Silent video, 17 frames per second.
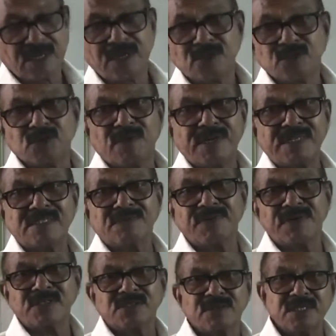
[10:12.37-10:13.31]
So what is the
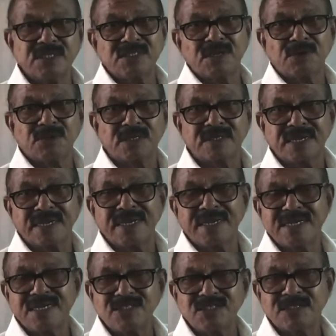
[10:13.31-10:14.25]
function of these outer three
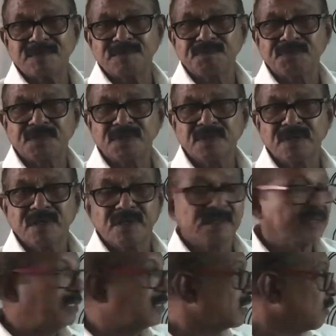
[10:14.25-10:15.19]
layers?
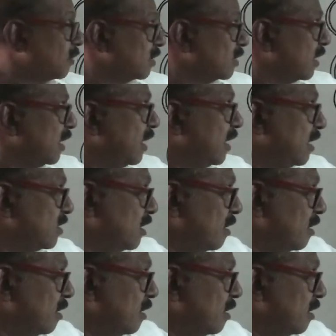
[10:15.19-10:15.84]
These outer three layers,